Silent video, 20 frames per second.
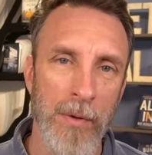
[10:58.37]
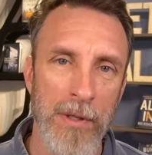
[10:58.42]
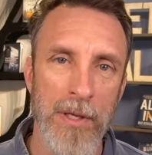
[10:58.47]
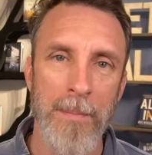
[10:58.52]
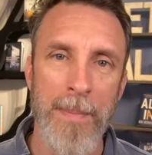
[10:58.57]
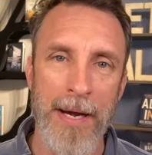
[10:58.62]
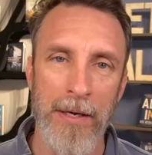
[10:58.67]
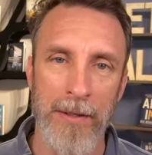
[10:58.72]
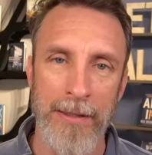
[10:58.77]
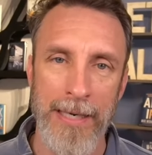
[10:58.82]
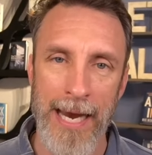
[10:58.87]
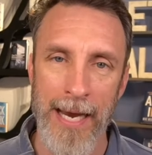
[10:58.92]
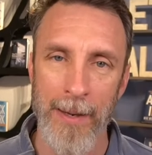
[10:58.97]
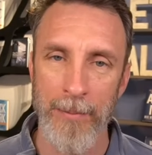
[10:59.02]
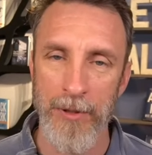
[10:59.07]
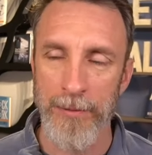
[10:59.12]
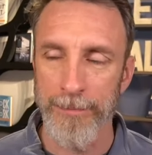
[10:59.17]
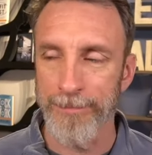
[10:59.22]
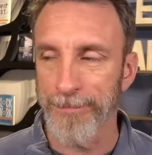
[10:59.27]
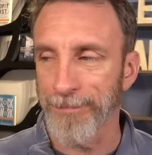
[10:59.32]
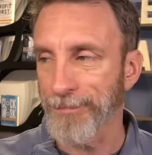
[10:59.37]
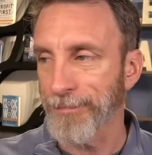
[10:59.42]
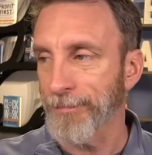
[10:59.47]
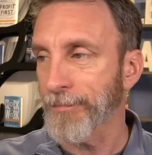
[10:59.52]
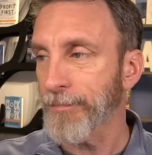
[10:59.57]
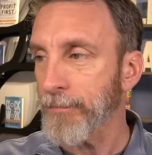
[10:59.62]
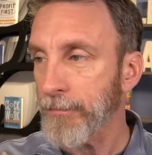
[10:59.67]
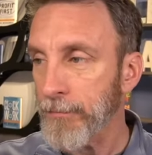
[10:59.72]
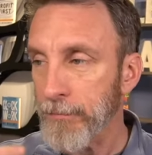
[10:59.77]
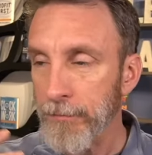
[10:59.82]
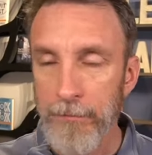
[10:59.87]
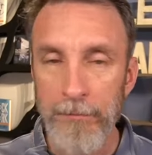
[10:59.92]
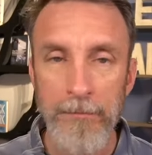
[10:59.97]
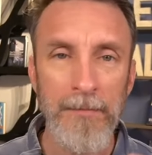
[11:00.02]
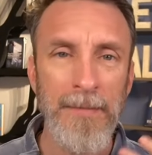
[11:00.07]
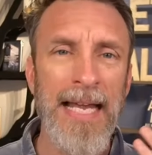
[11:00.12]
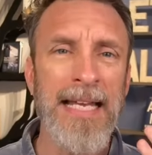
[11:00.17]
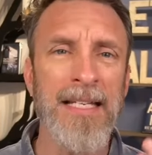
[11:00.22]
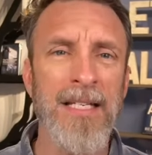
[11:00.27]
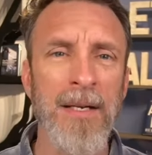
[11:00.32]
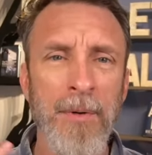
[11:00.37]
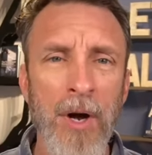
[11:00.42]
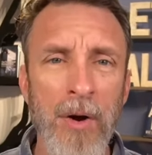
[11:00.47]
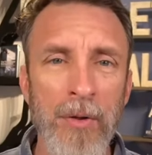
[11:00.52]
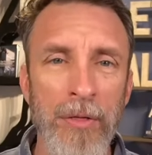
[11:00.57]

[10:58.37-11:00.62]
of the better camps. As I'm going